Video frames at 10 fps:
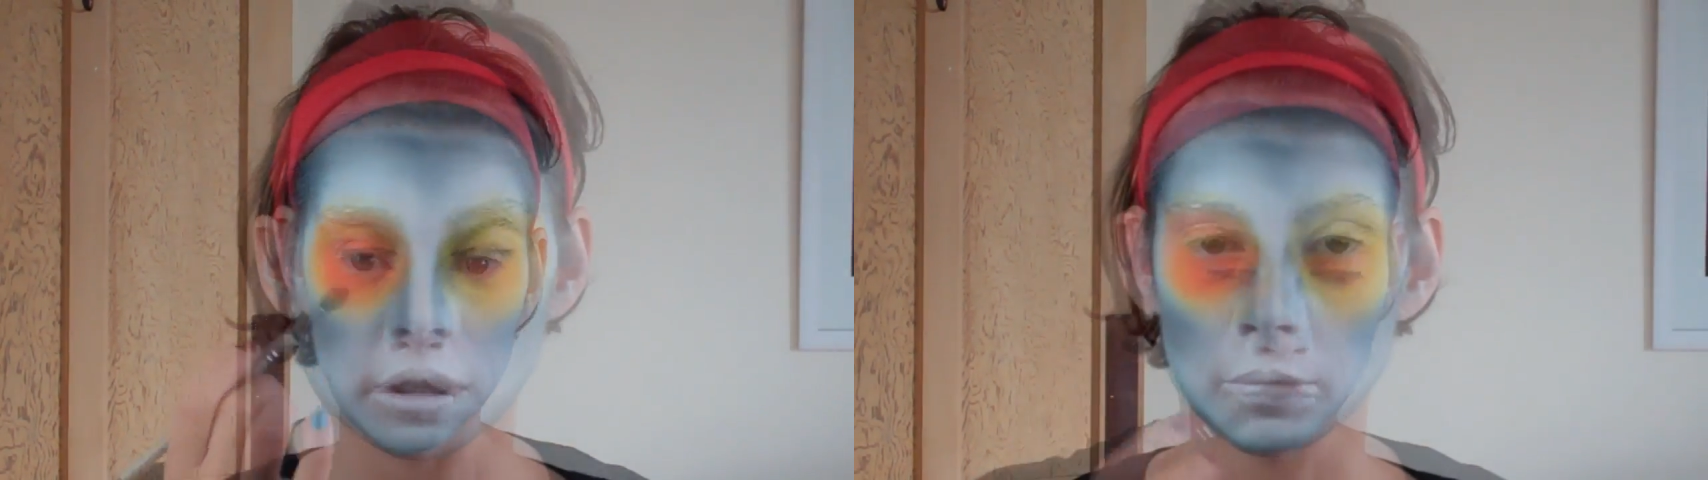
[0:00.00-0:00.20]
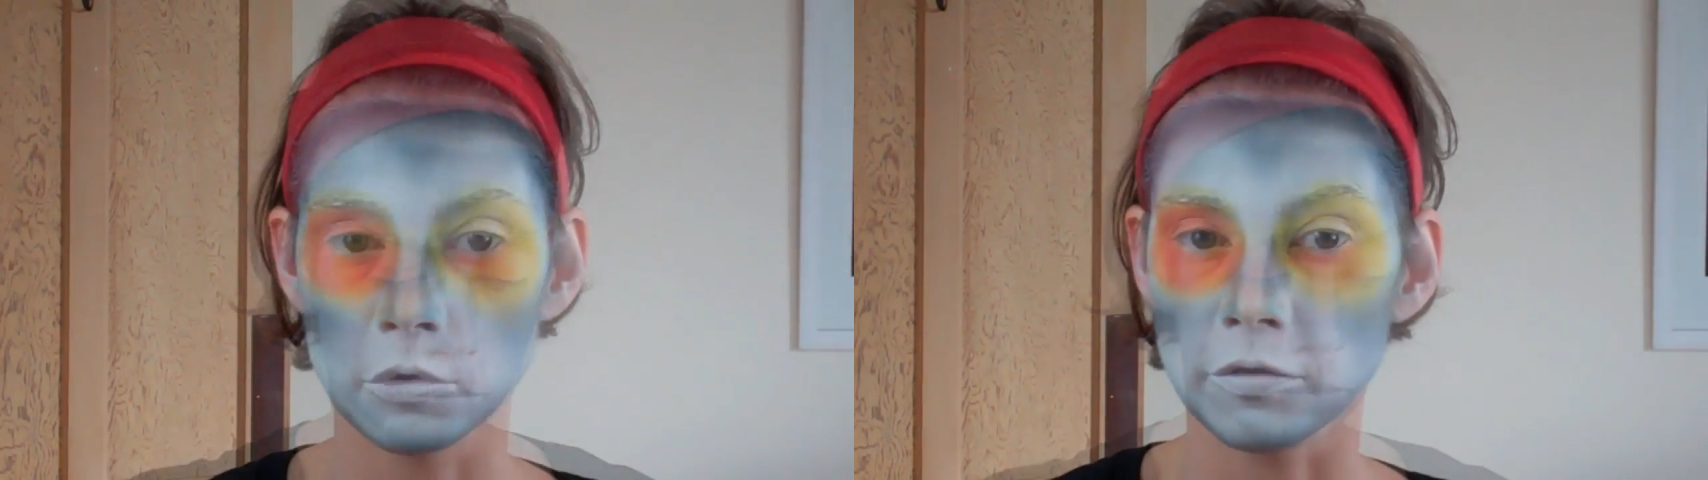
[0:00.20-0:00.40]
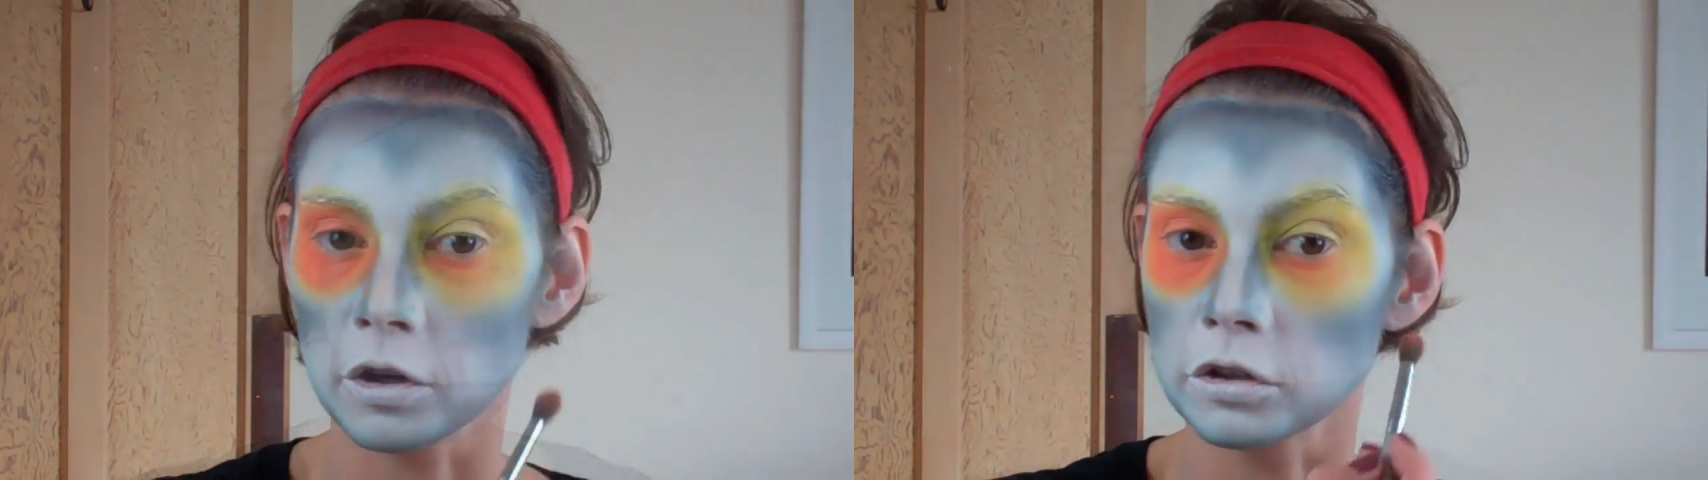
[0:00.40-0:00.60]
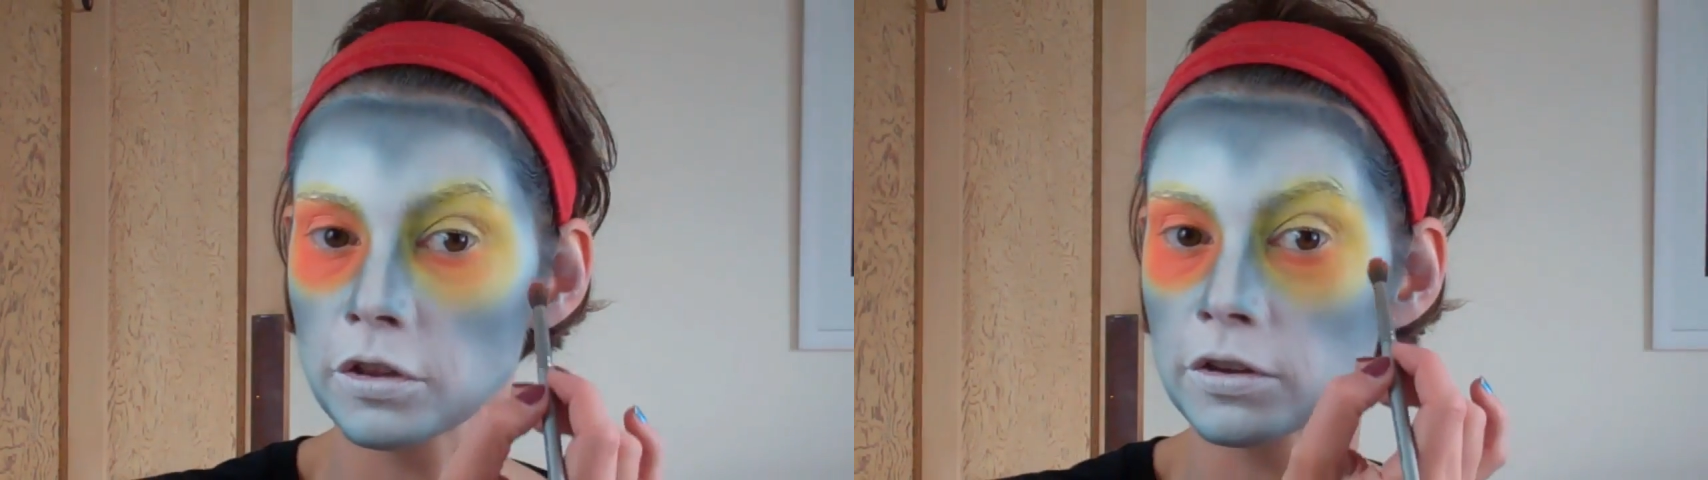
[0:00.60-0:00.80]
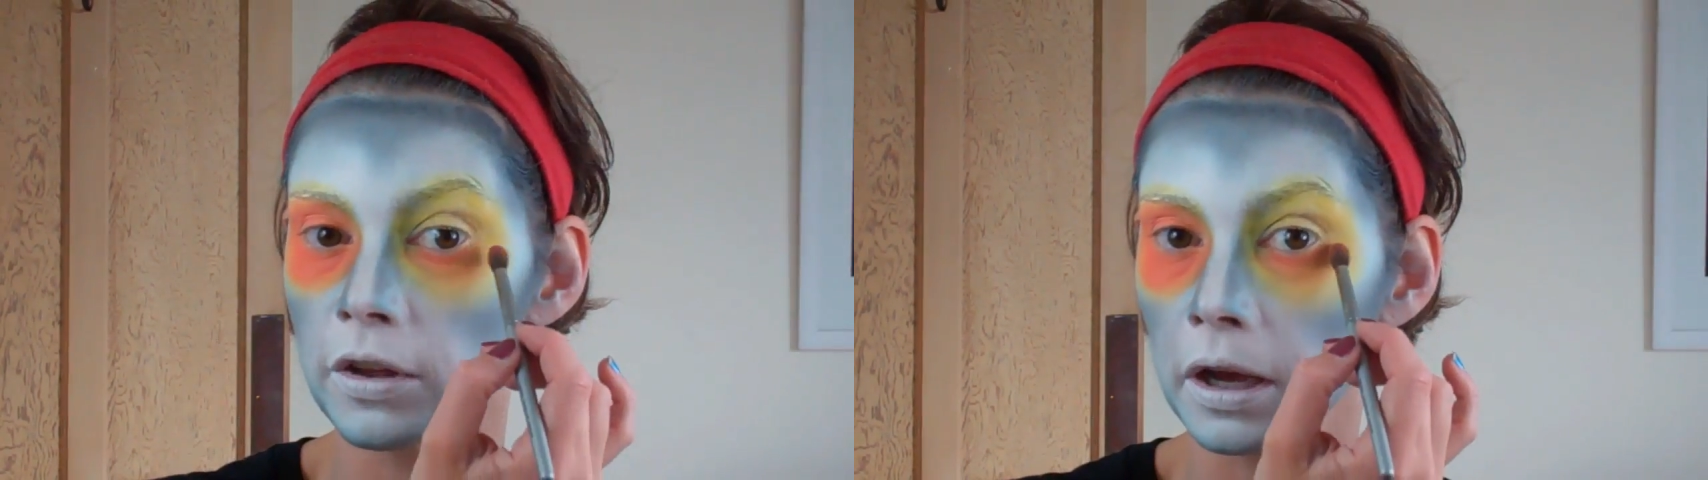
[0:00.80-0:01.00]
Moving on
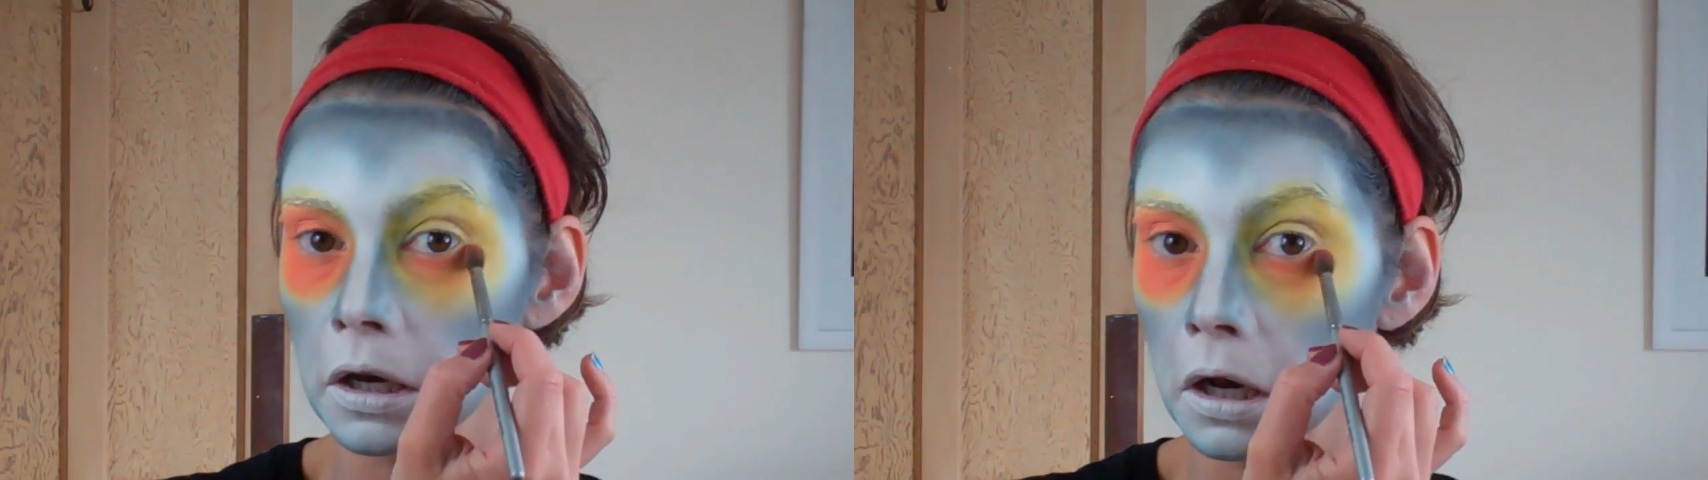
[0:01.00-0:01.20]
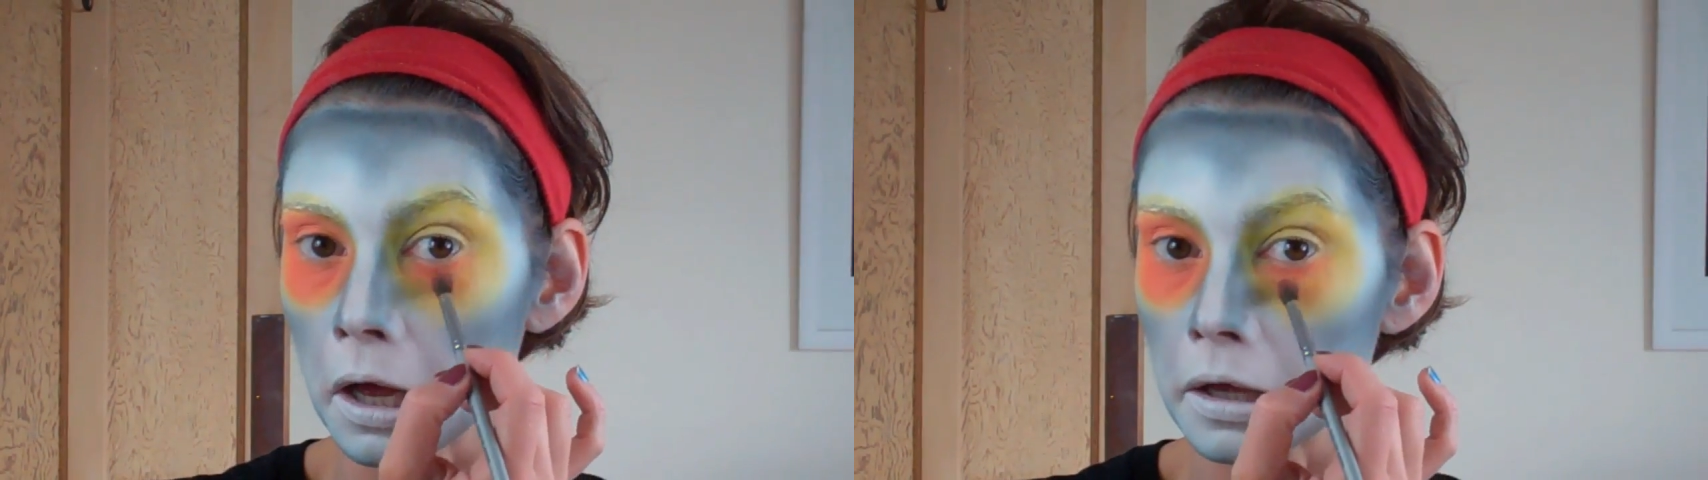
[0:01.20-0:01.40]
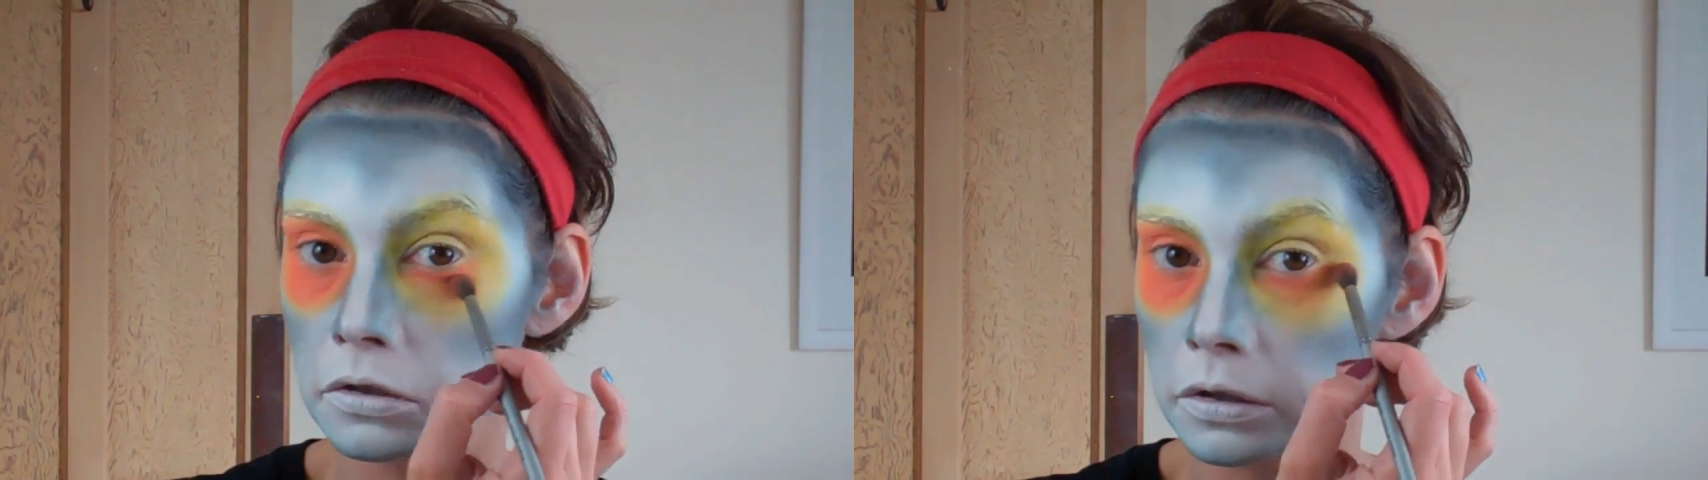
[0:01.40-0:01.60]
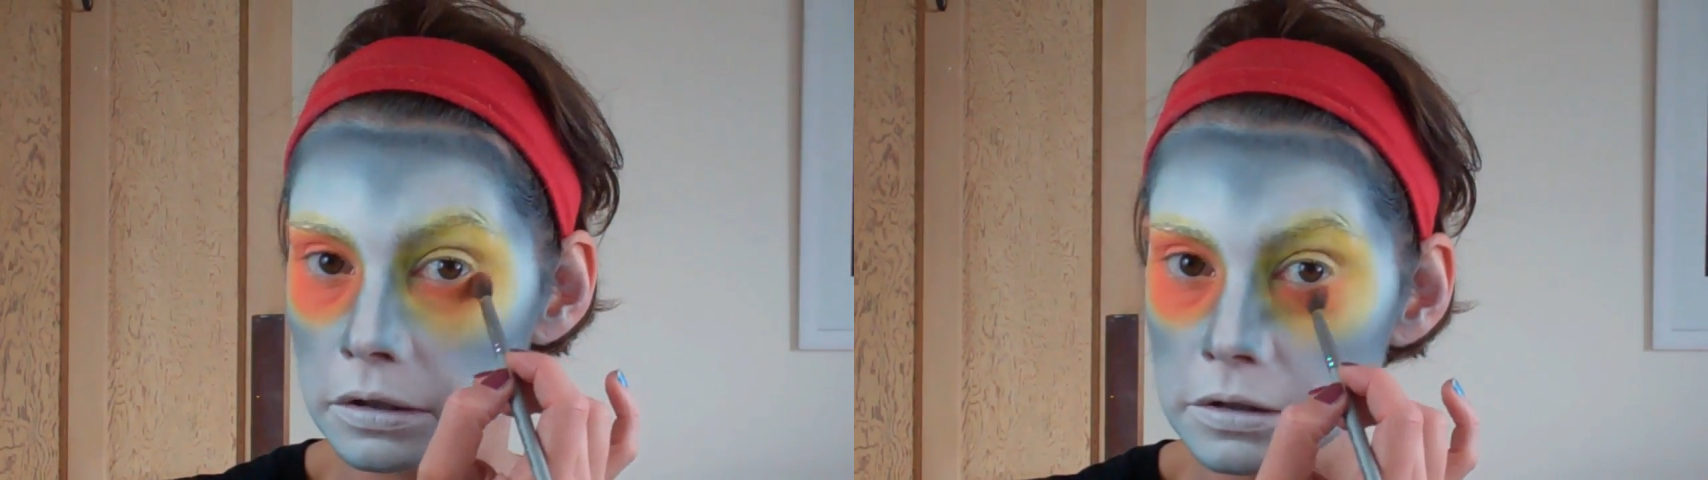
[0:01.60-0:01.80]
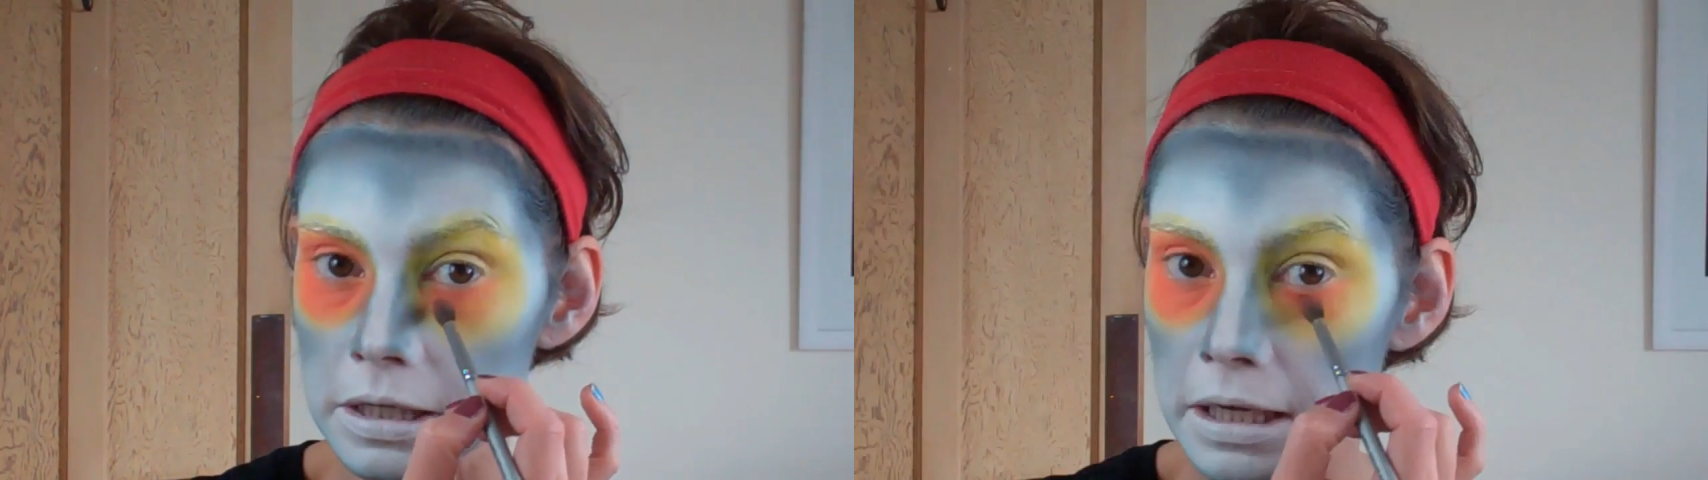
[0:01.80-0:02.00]
to the second eye, as you
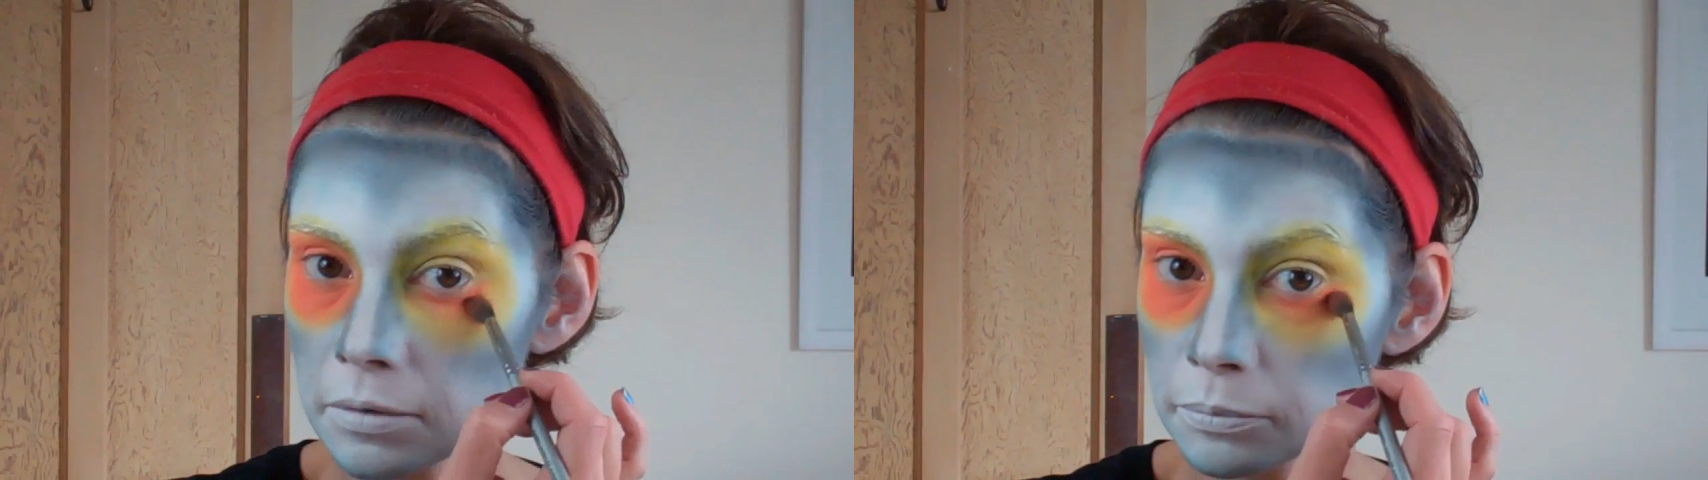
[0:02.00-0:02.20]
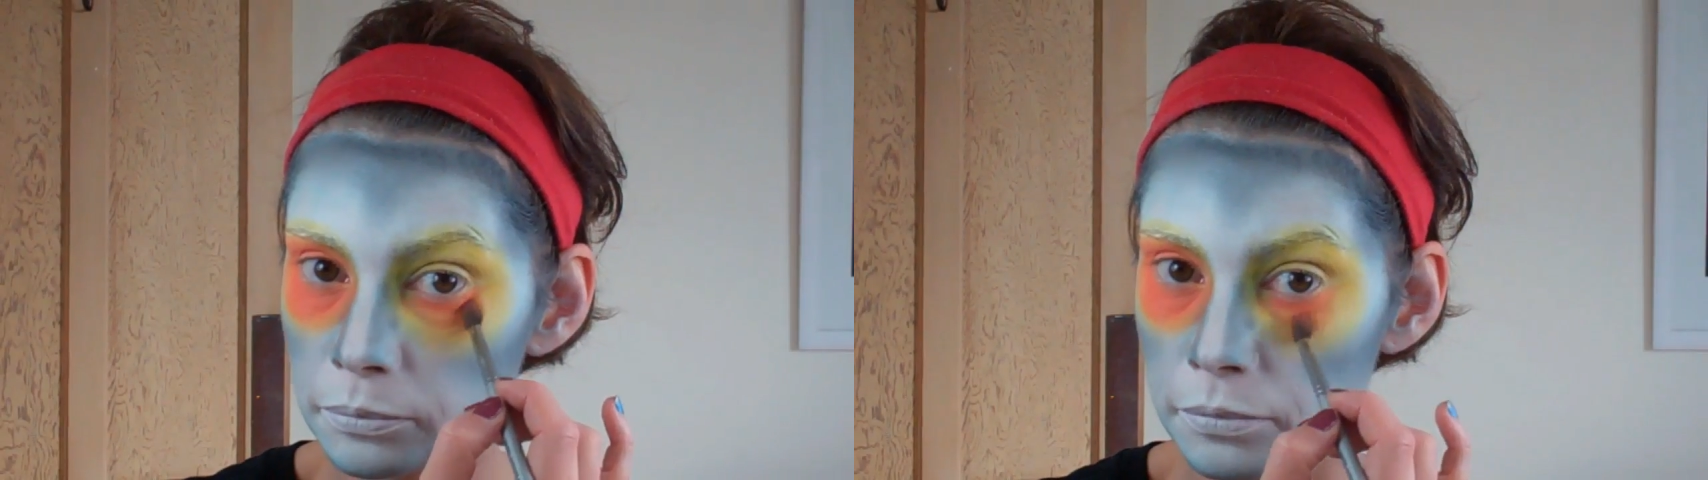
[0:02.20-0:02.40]
can see.